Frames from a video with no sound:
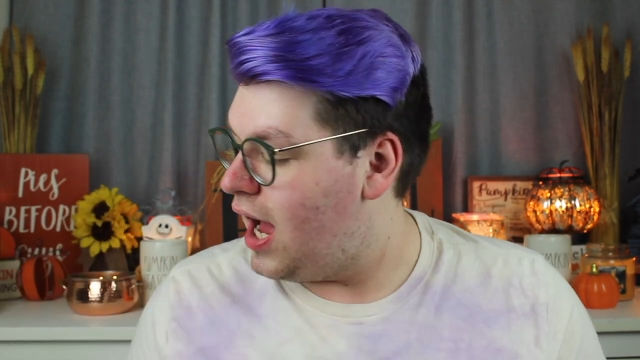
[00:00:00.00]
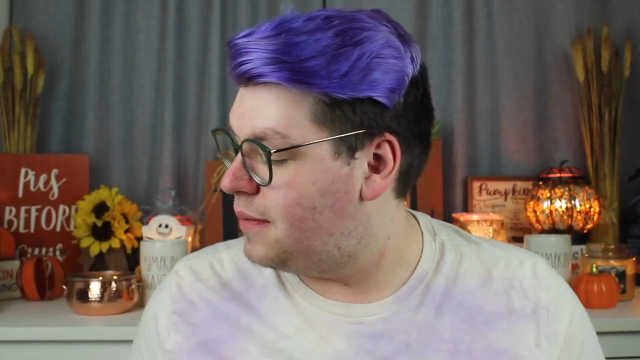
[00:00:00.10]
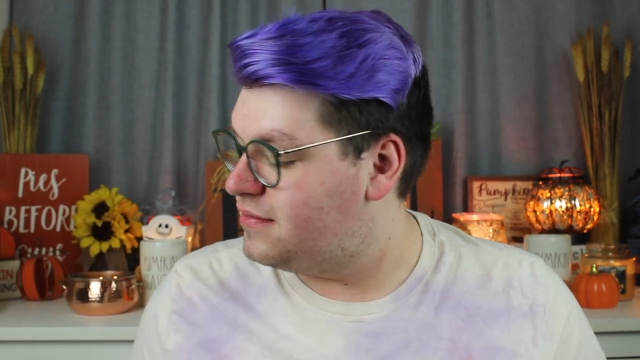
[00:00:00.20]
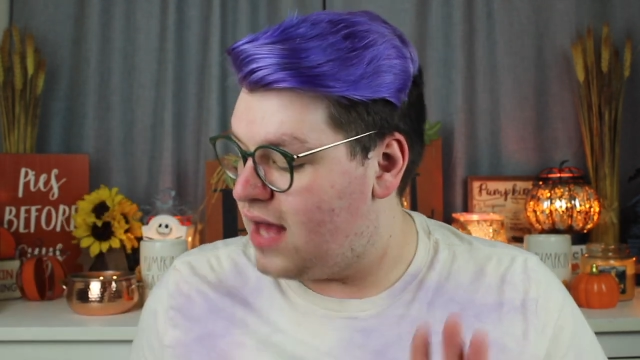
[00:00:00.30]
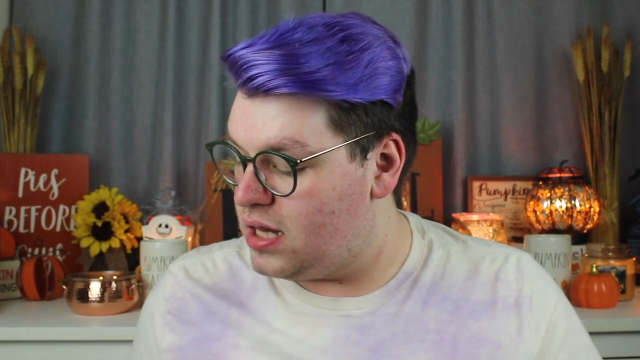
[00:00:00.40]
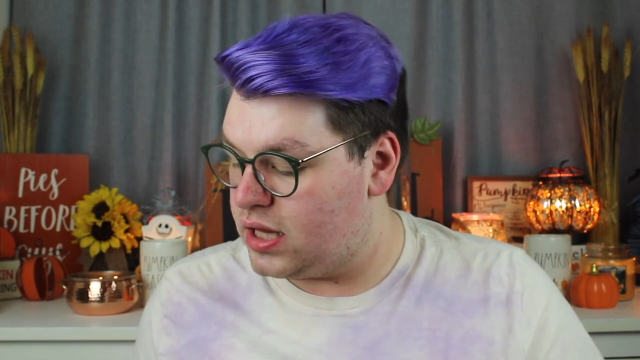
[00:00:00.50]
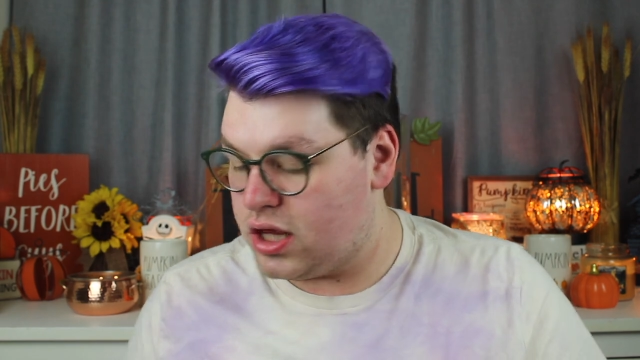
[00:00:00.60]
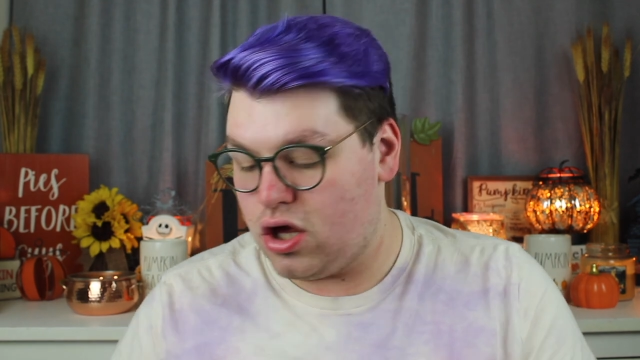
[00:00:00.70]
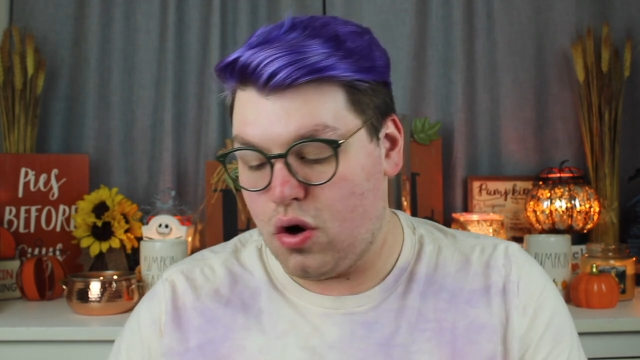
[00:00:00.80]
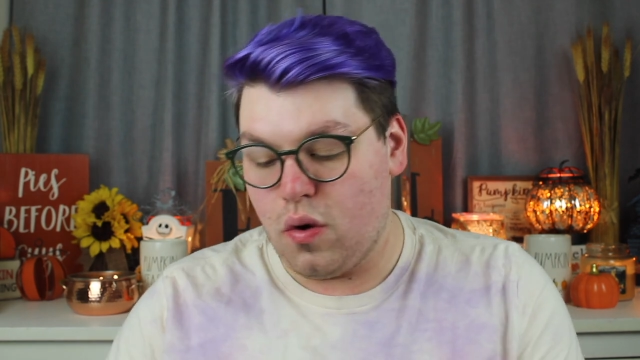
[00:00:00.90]
I'm telling
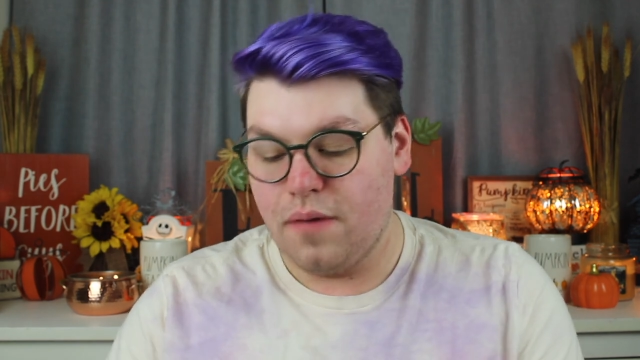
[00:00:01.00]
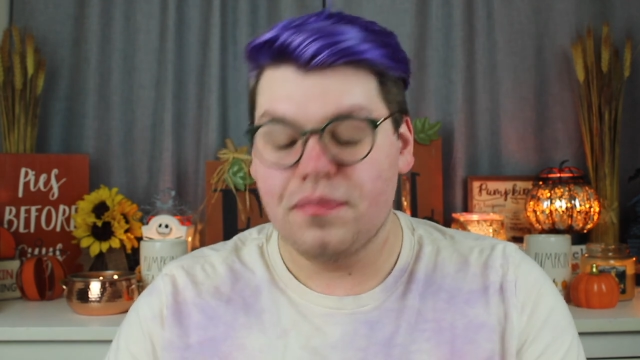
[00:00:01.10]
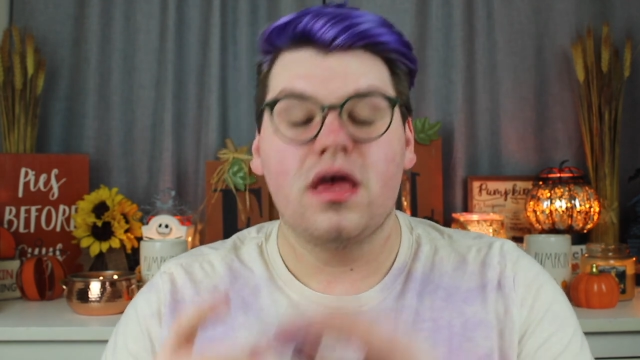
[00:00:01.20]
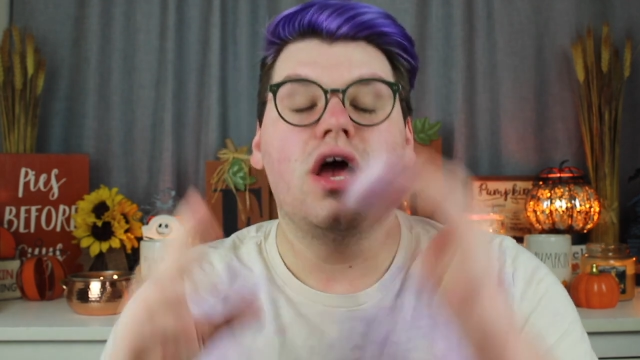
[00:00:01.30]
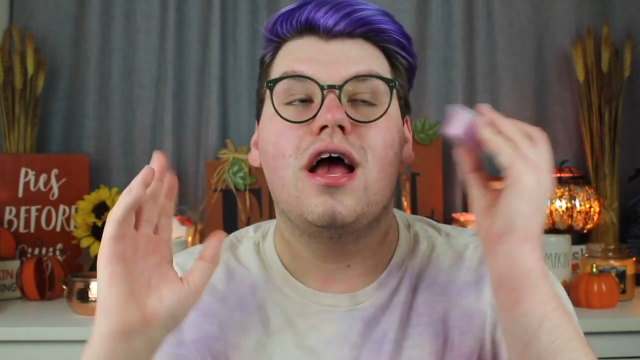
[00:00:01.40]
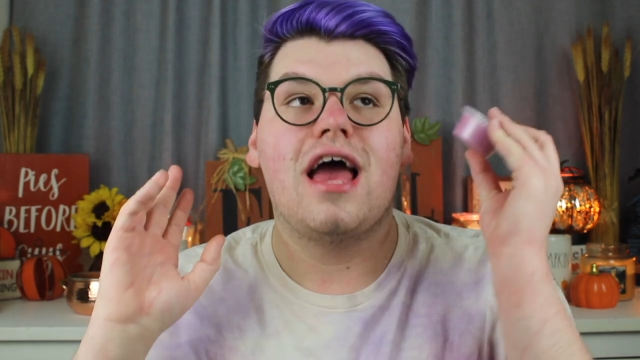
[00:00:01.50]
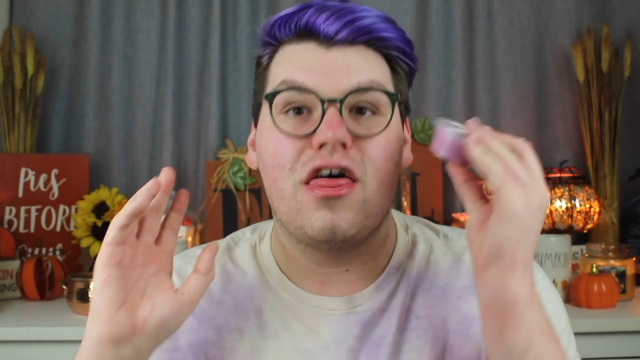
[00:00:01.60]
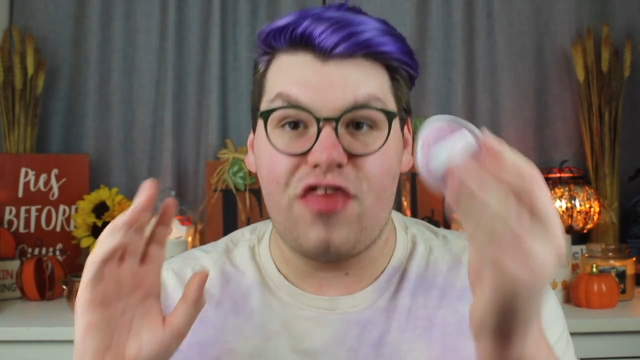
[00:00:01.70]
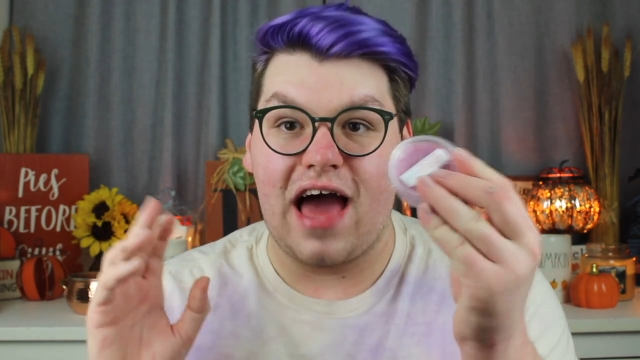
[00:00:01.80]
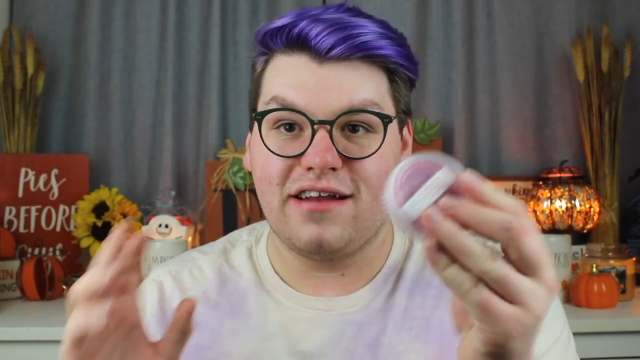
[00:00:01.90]
you,
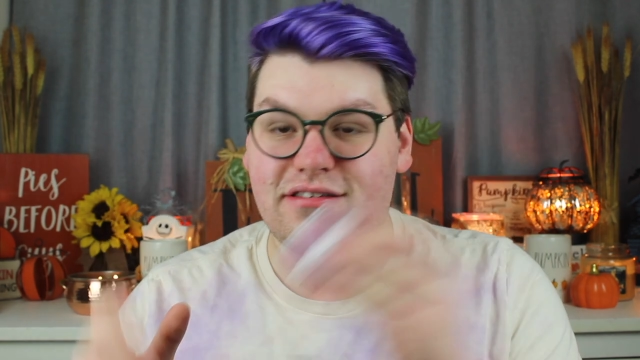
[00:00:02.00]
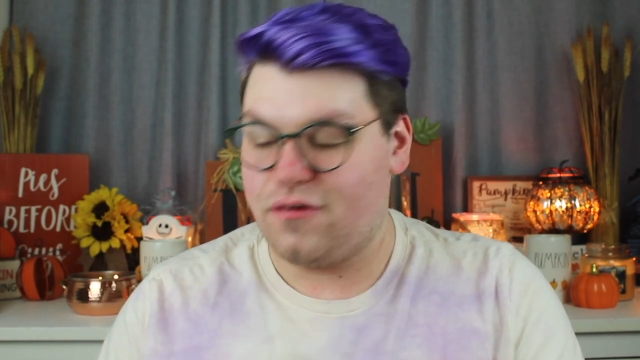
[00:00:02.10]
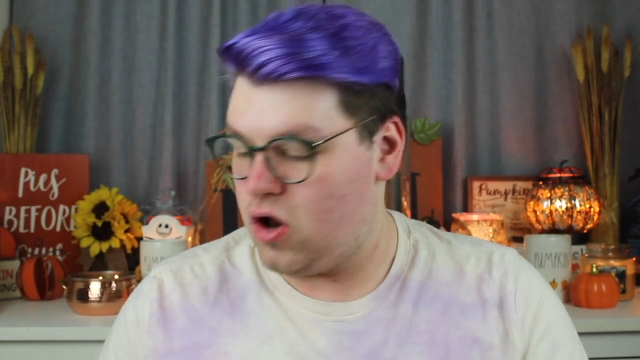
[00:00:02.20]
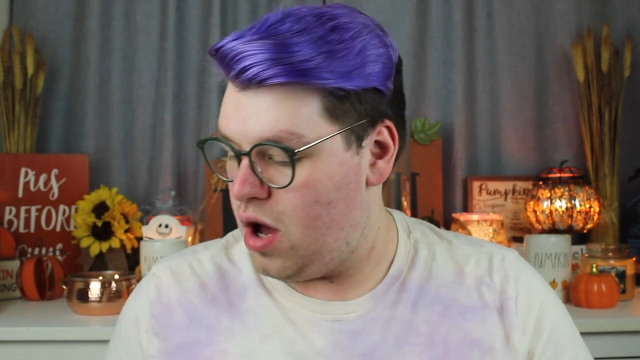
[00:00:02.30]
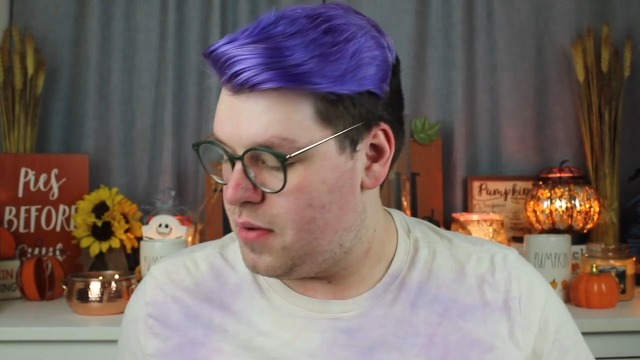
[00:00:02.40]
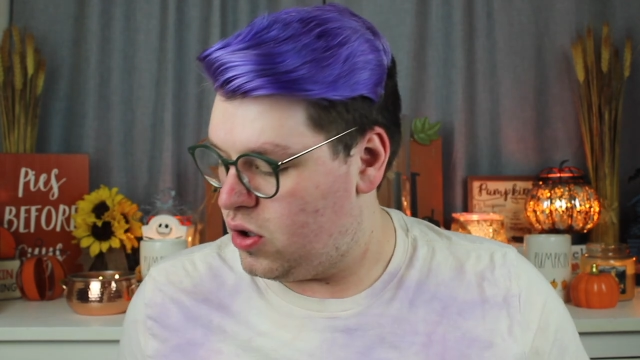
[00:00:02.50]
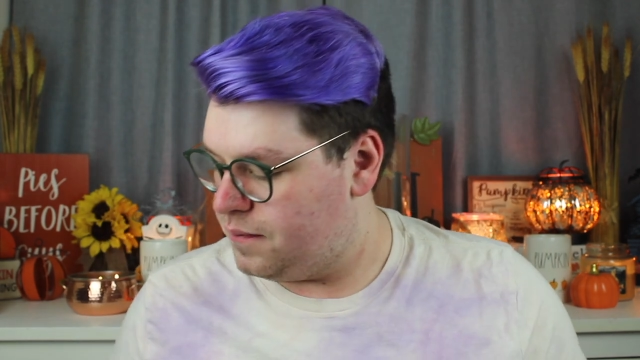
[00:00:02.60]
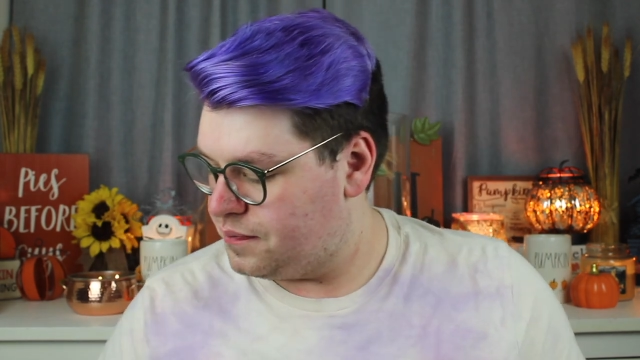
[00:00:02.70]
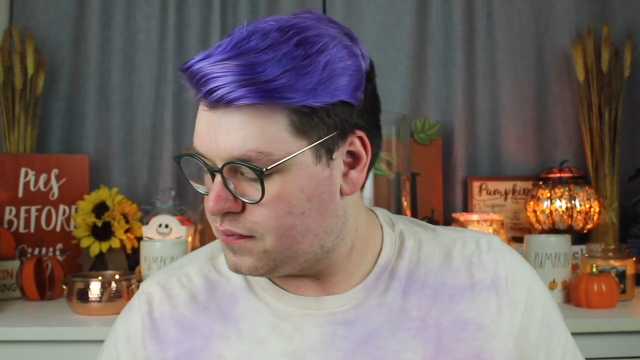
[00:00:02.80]
that is phenomenal.